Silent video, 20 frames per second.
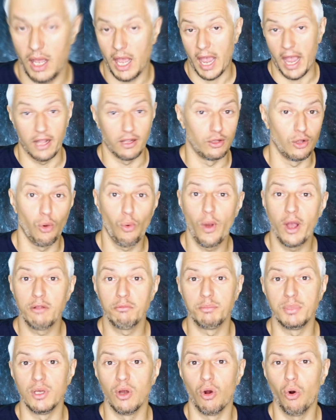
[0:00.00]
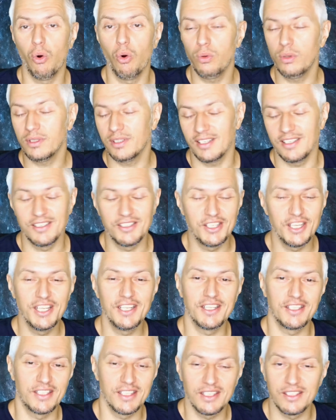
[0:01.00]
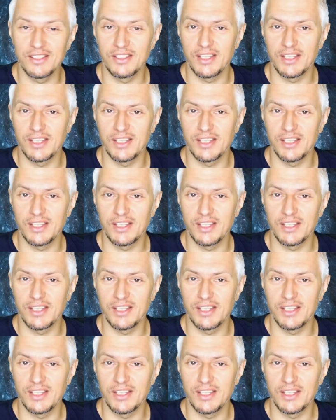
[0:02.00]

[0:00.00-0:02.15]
And lo and behold, indeed it didn't